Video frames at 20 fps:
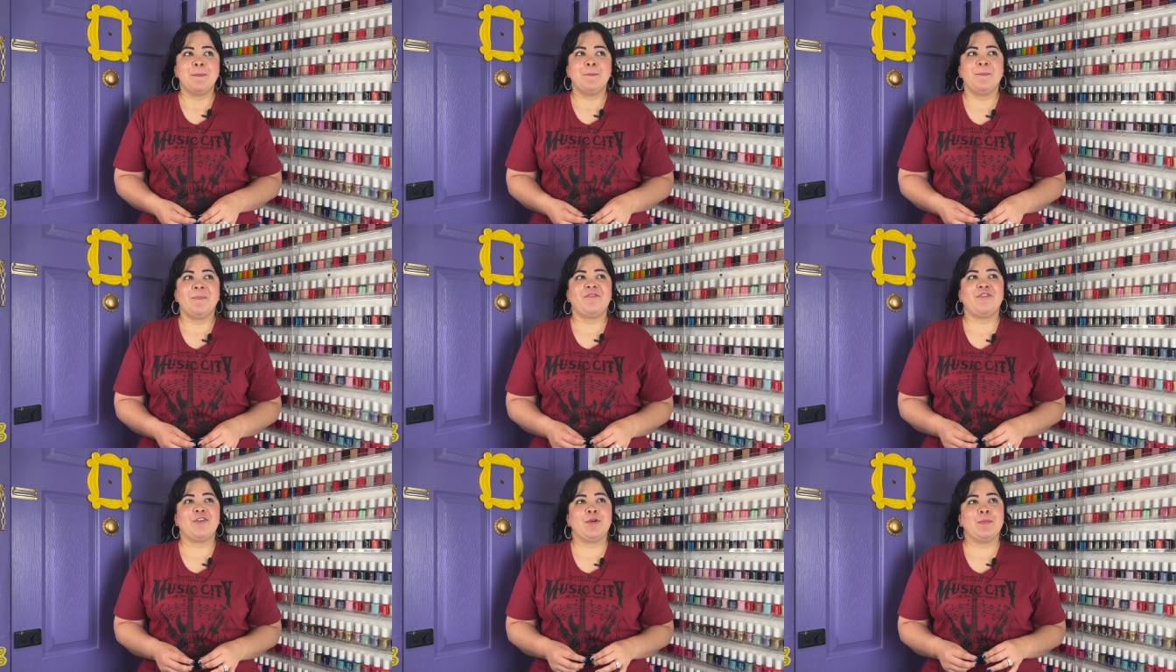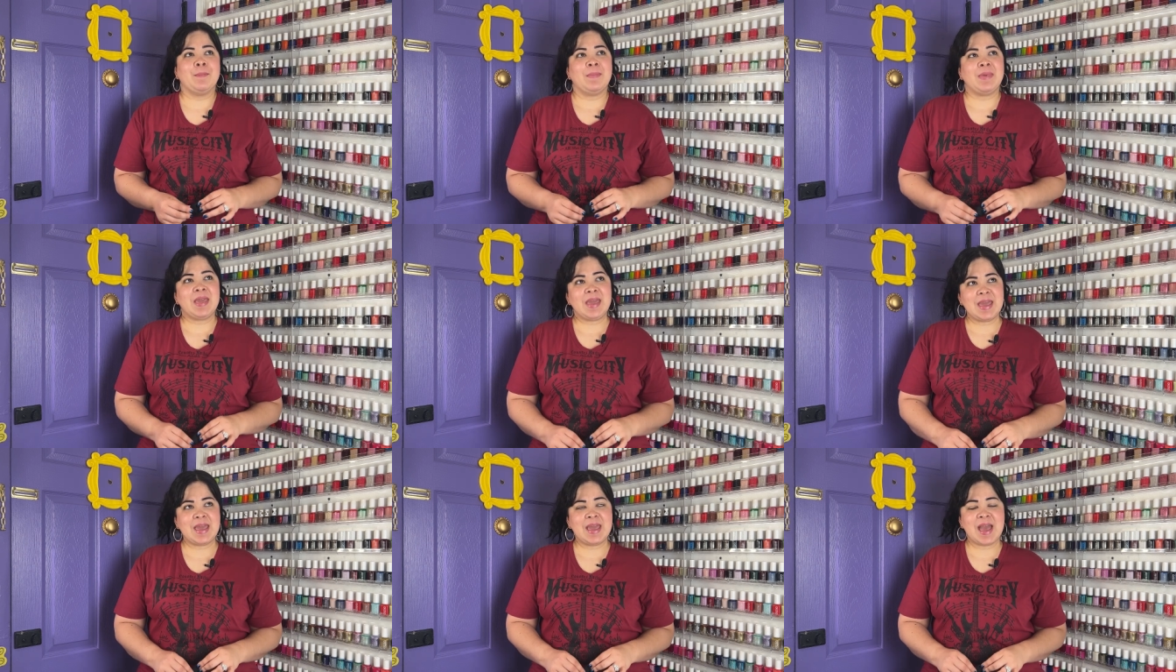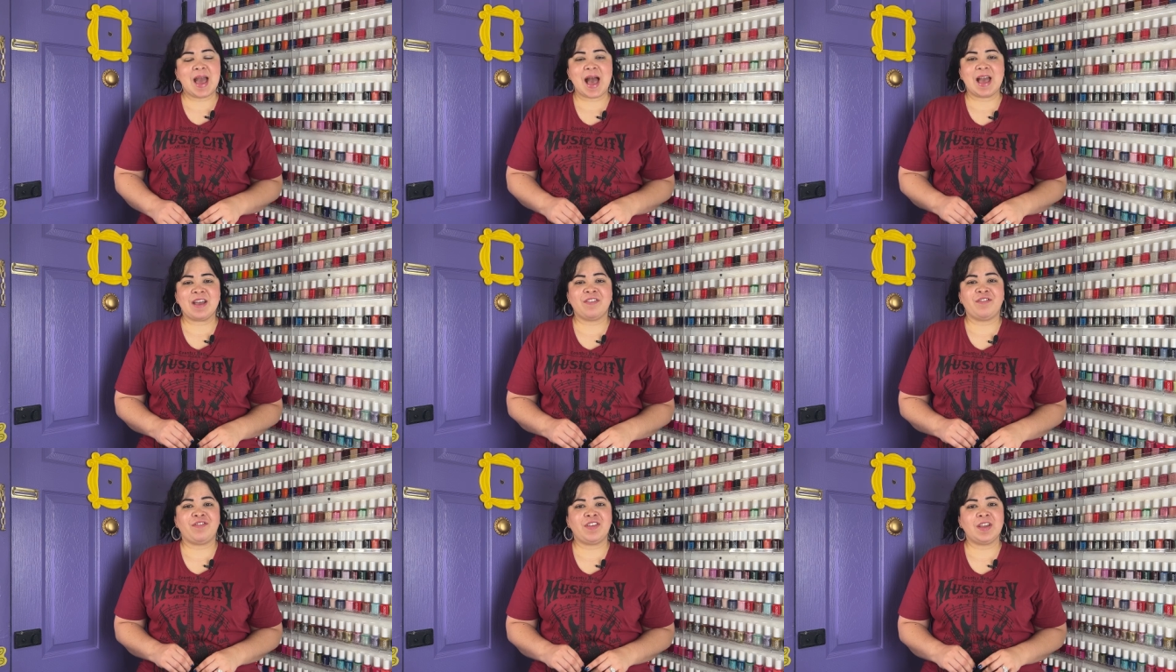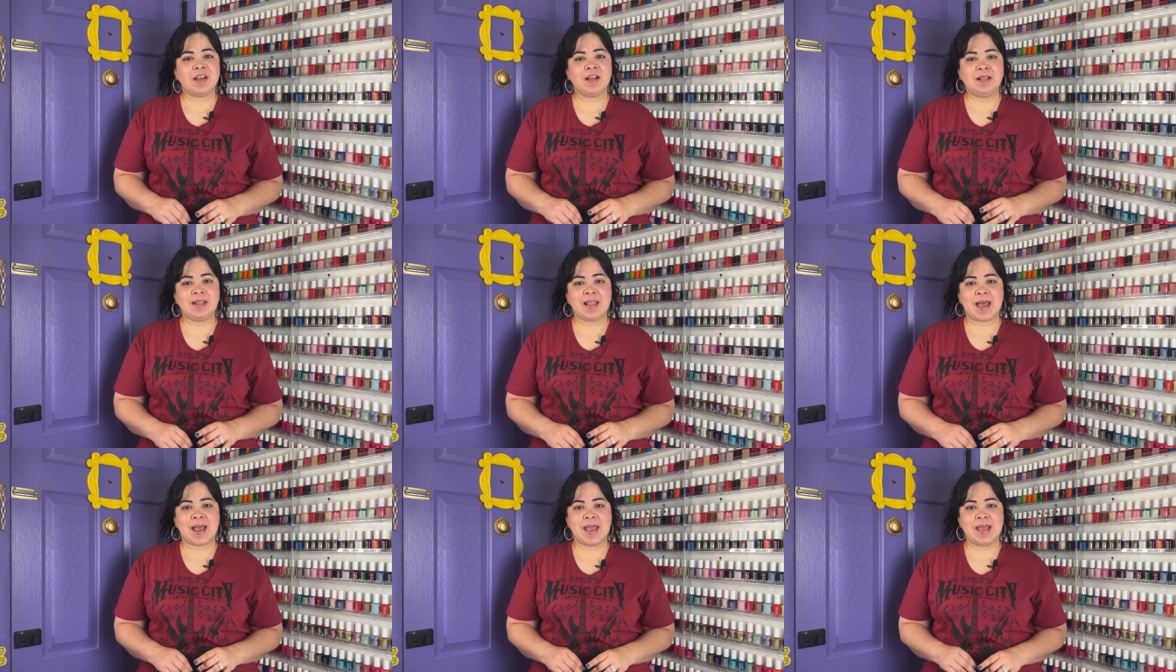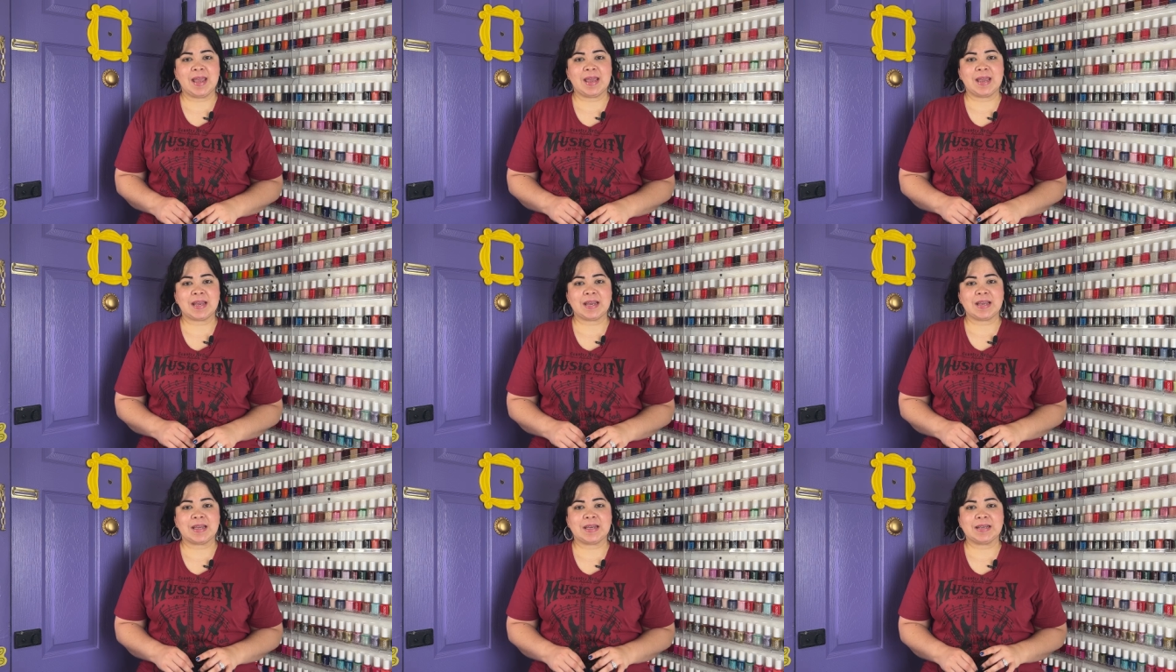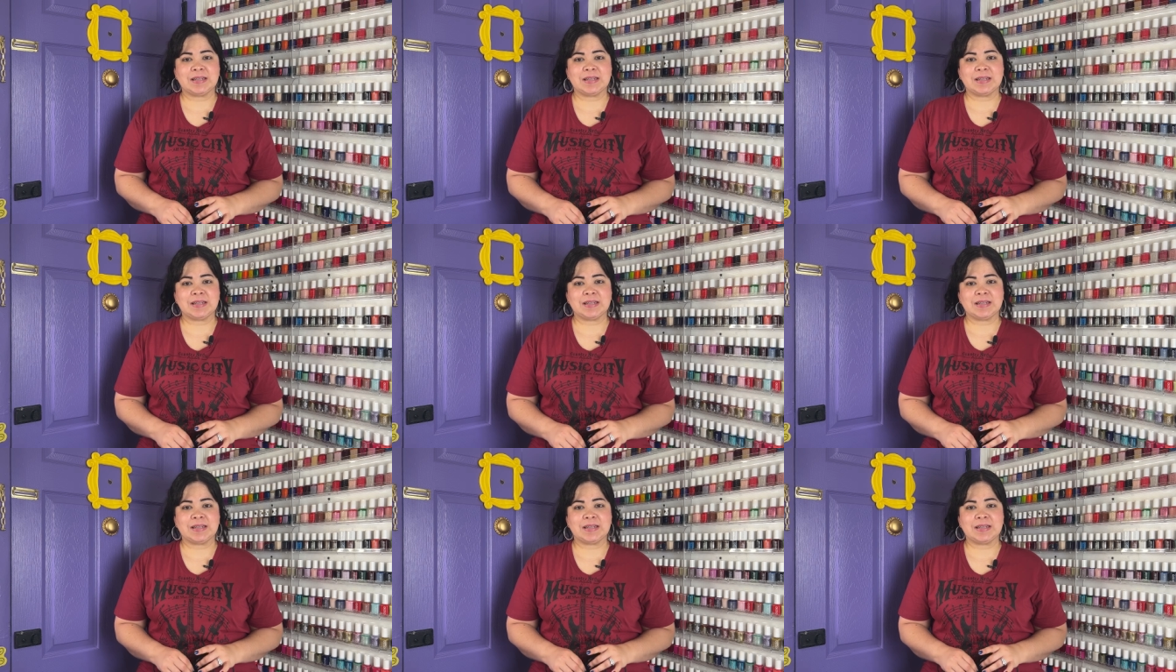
For me, I feel like